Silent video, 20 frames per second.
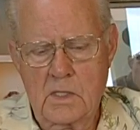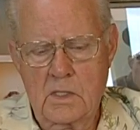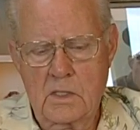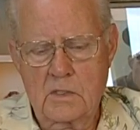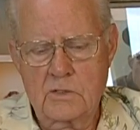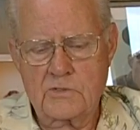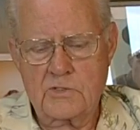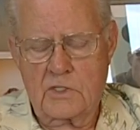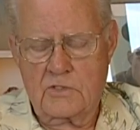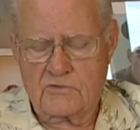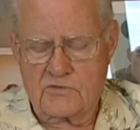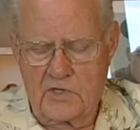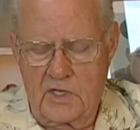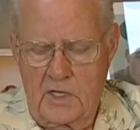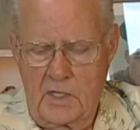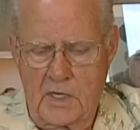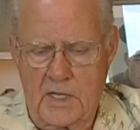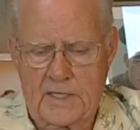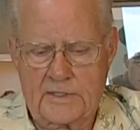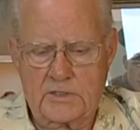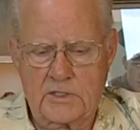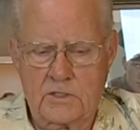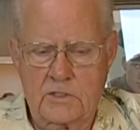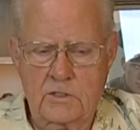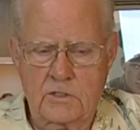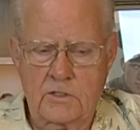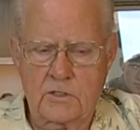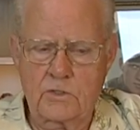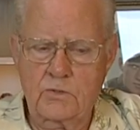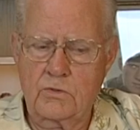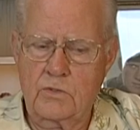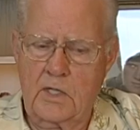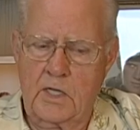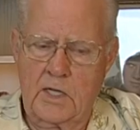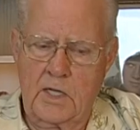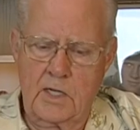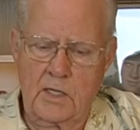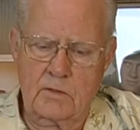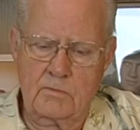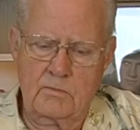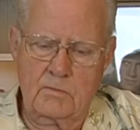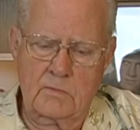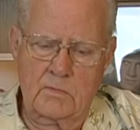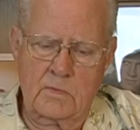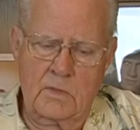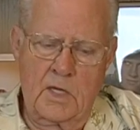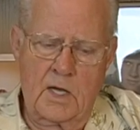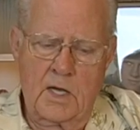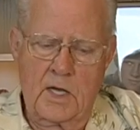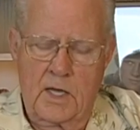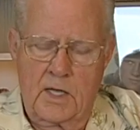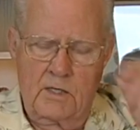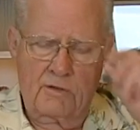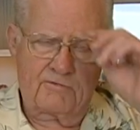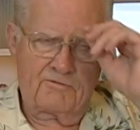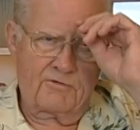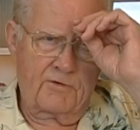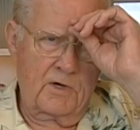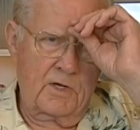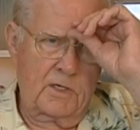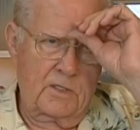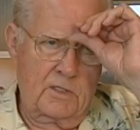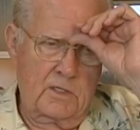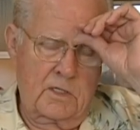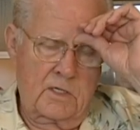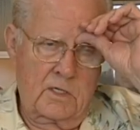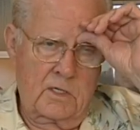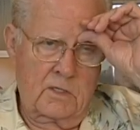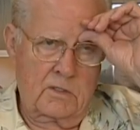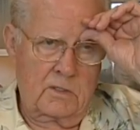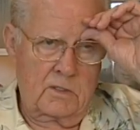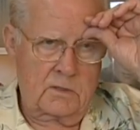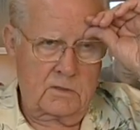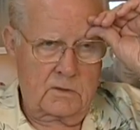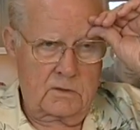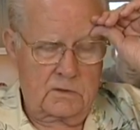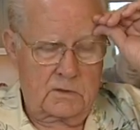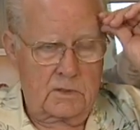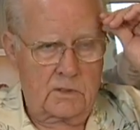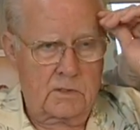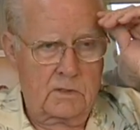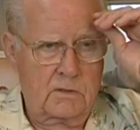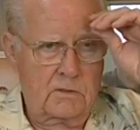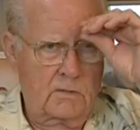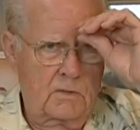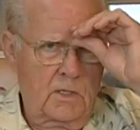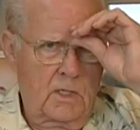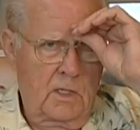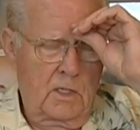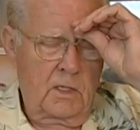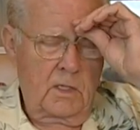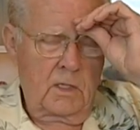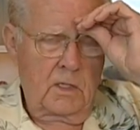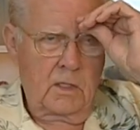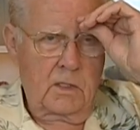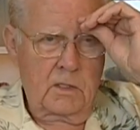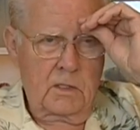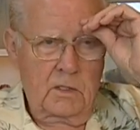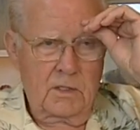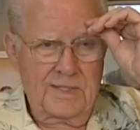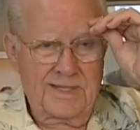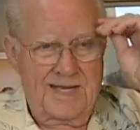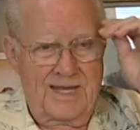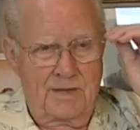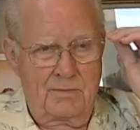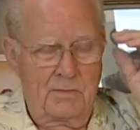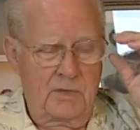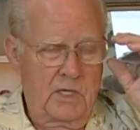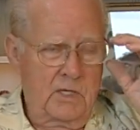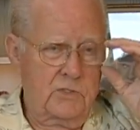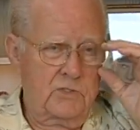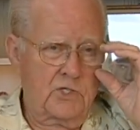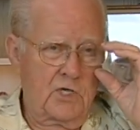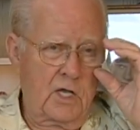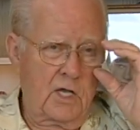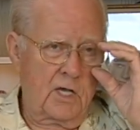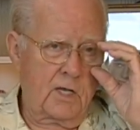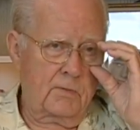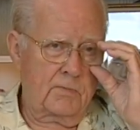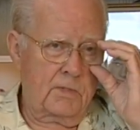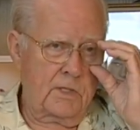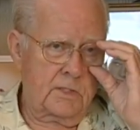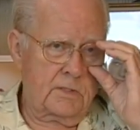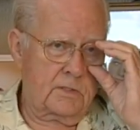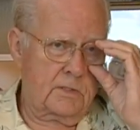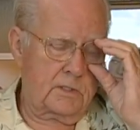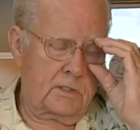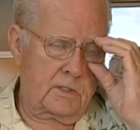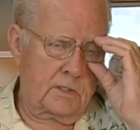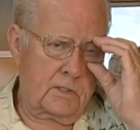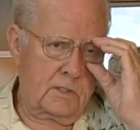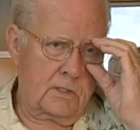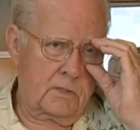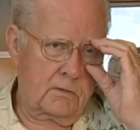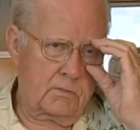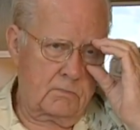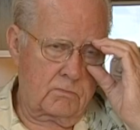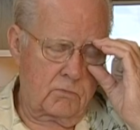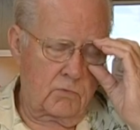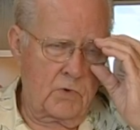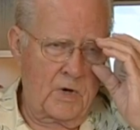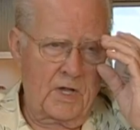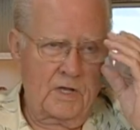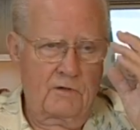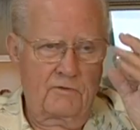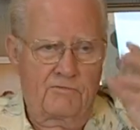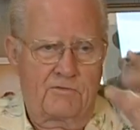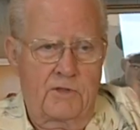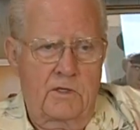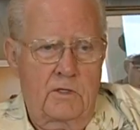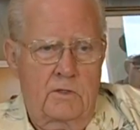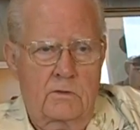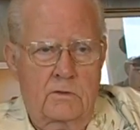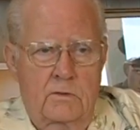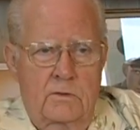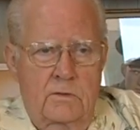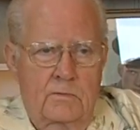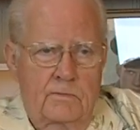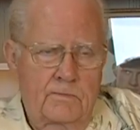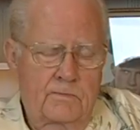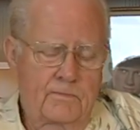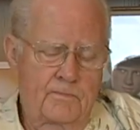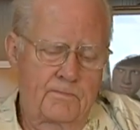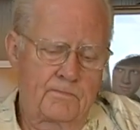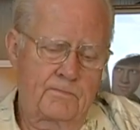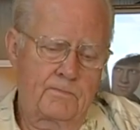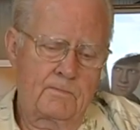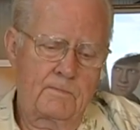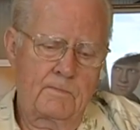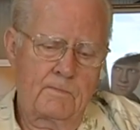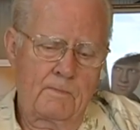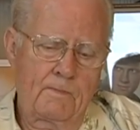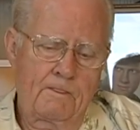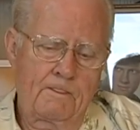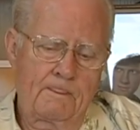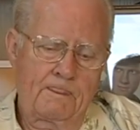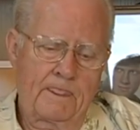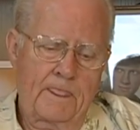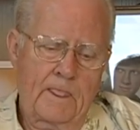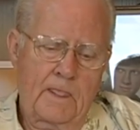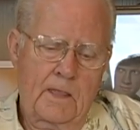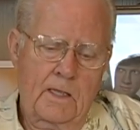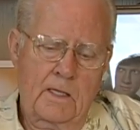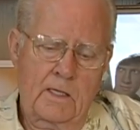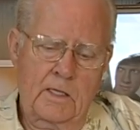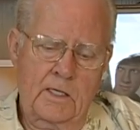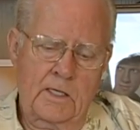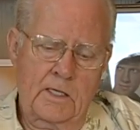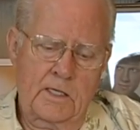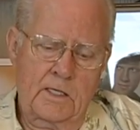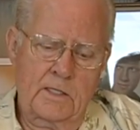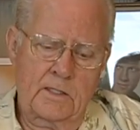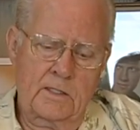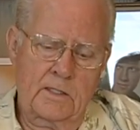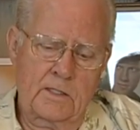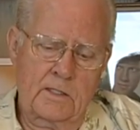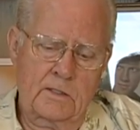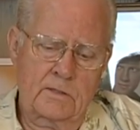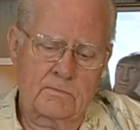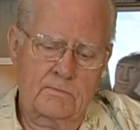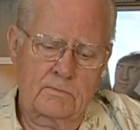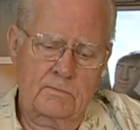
since they elected to do that, I had a friend there that got me a job at Wright Field. And